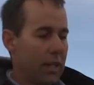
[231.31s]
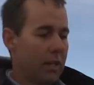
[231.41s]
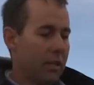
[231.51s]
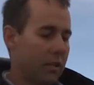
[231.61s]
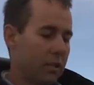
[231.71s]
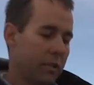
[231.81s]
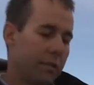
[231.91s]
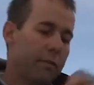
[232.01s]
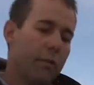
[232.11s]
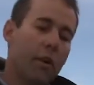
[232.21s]
you can
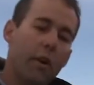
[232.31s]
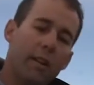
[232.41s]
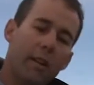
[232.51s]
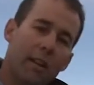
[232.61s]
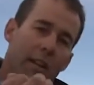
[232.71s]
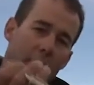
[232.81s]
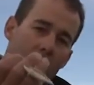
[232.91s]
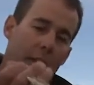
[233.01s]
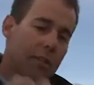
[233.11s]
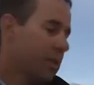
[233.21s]
usually find
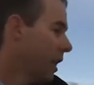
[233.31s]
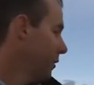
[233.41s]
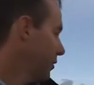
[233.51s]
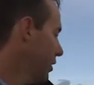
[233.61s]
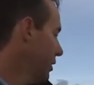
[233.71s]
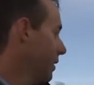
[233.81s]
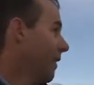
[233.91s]
you'll agitate a few.